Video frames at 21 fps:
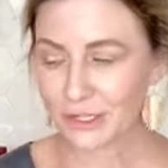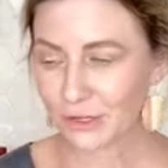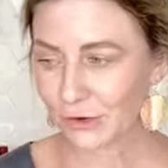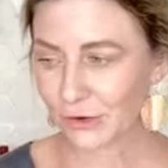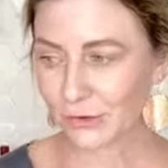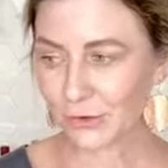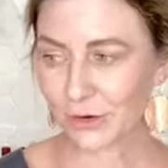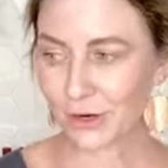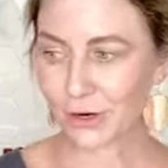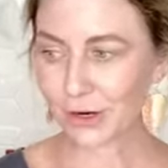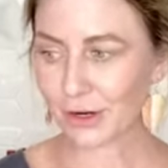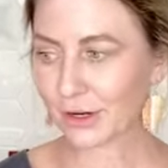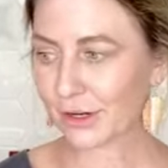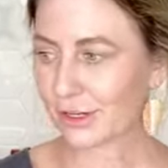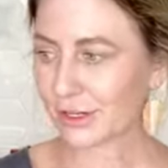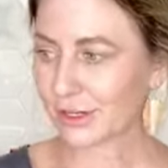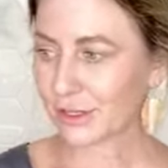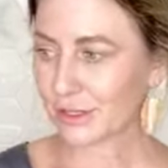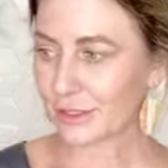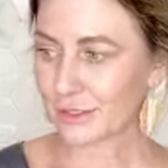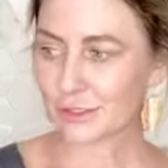or
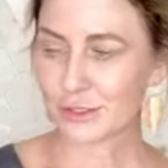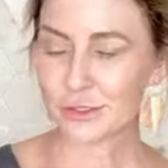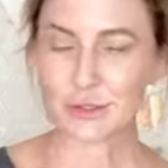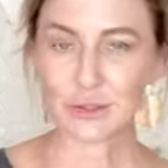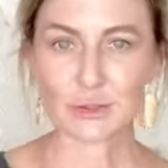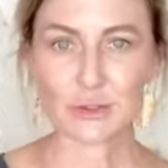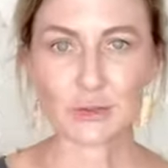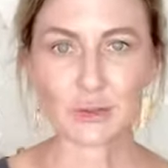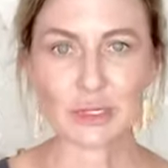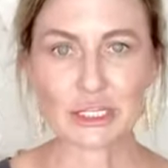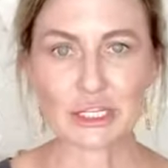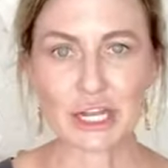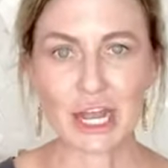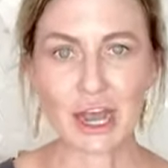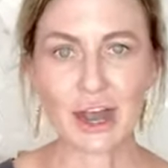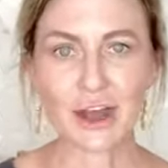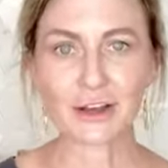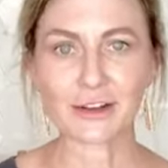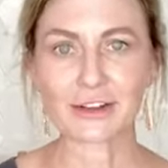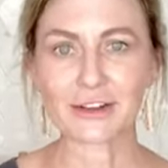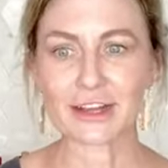switch
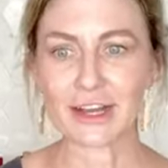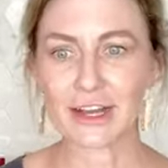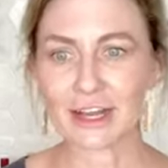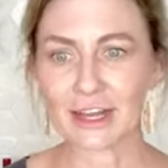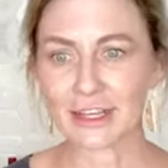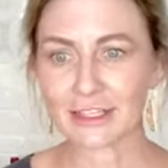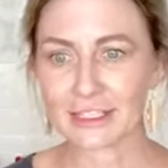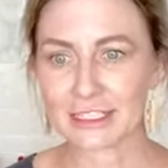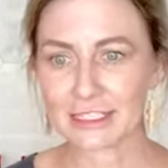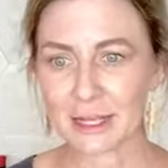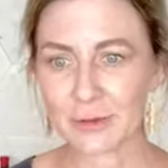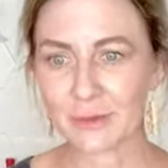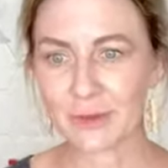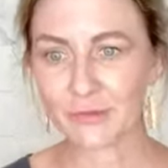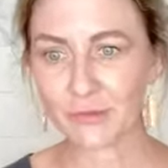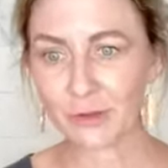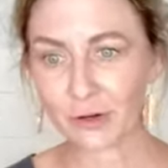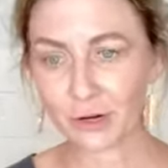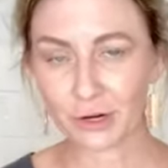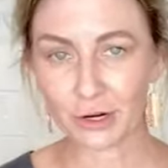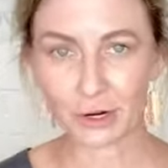out some of
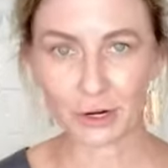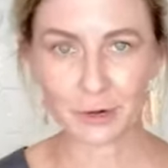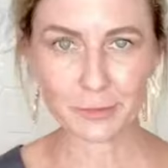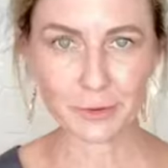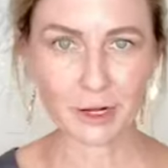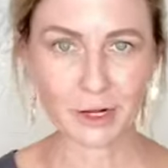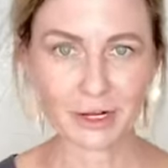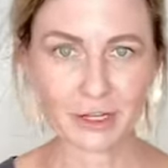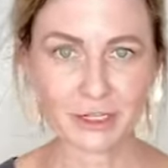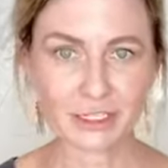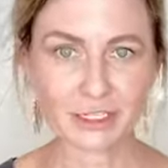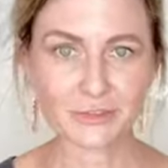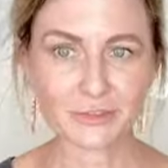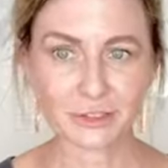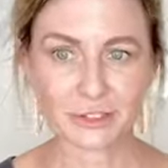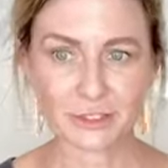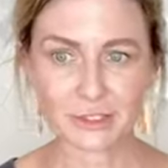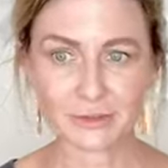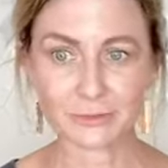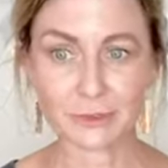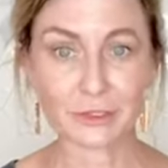your current products for
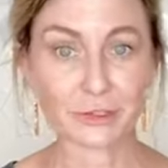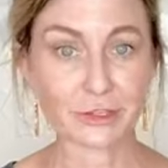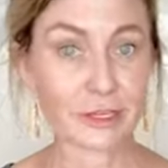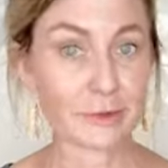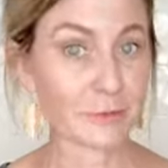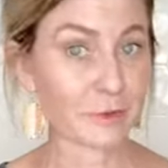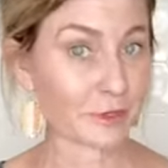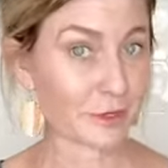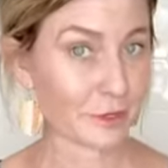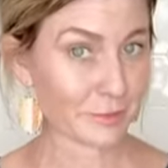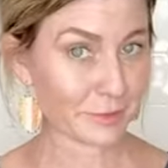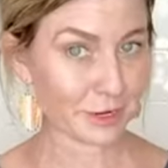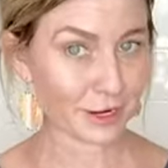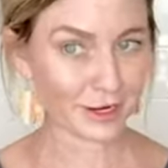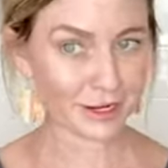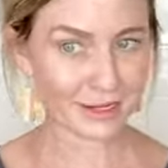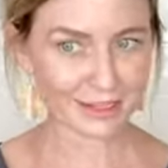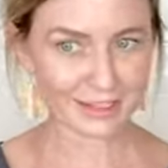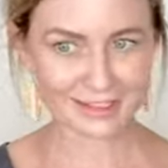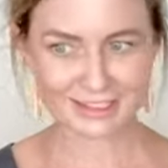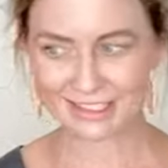some clean beauty
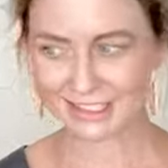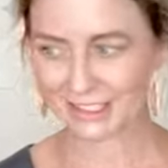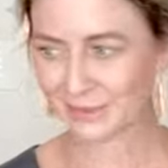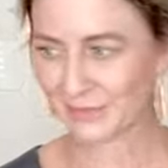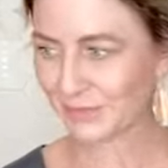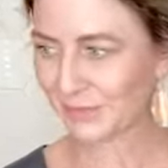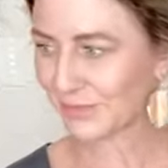products.